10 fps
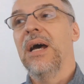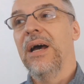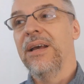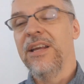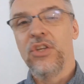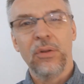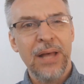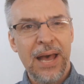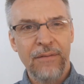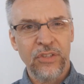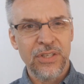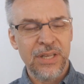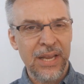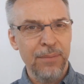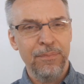uh, and you'll have
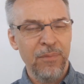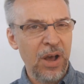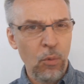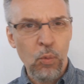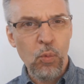just a, a